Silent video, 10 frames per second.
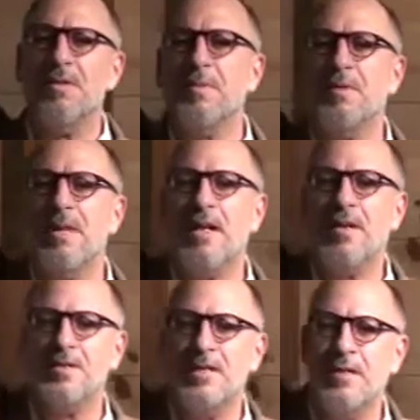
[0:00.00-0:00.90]
Spirit right
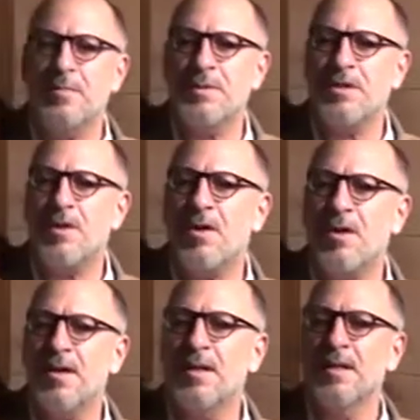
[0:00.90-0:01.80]
now is dealing with your
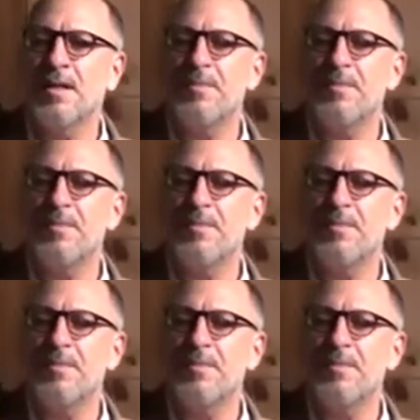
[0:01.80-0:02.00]
heart.